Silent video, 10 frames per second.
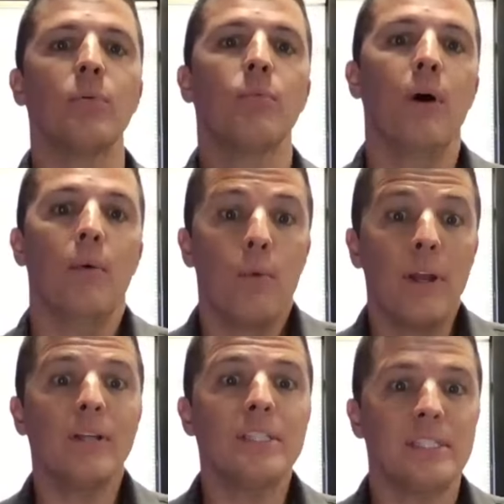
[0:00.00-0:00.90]
what
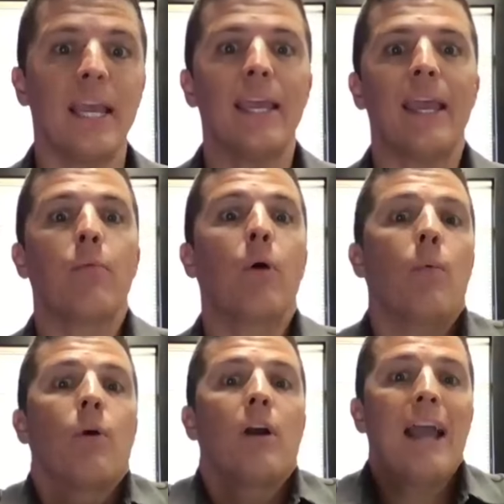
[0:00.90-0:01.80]
we're seeing and what
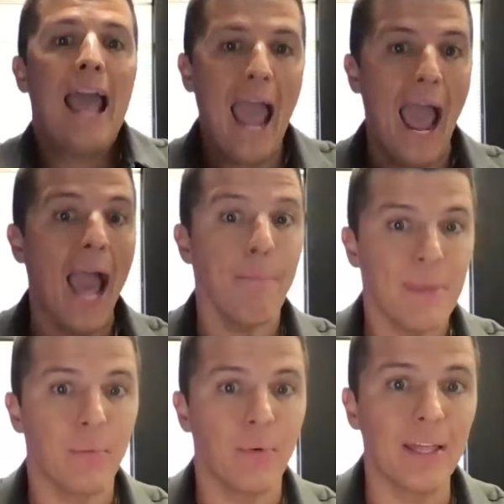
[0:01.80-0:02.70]
we're
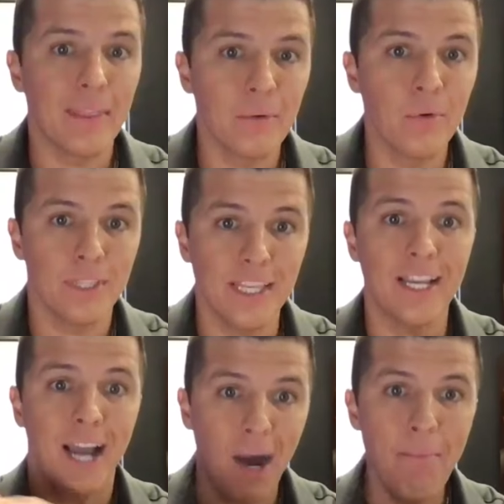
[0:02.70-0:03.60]
happy with, what the
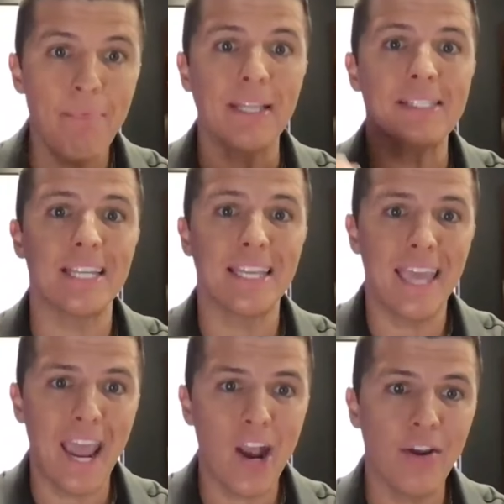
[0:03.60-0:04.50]
companies, the
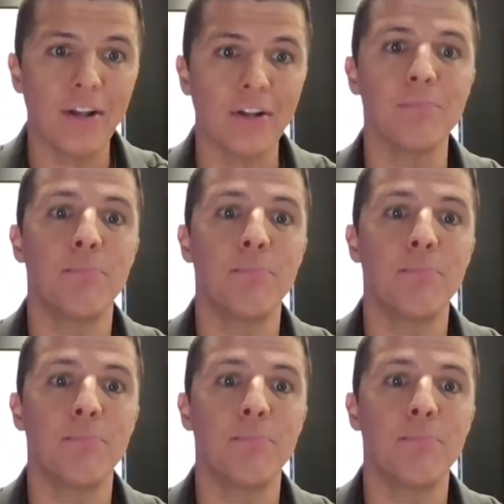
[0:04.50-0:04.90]
carriers,